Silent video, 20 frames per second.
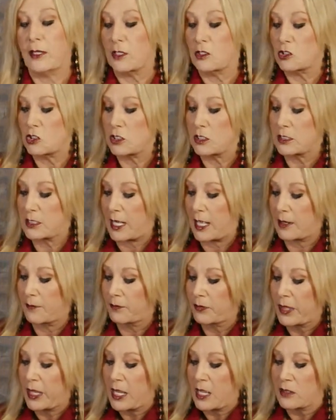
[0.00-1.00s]
And the
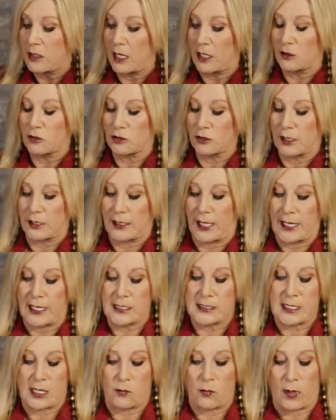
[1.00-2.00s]
elderly lady
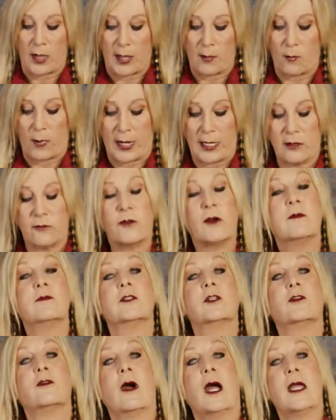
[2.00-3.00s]
said, well, I'm waiting for him
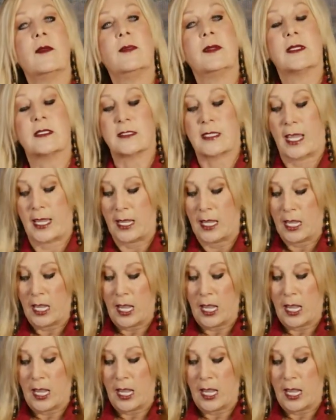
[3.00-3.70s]
to cry because I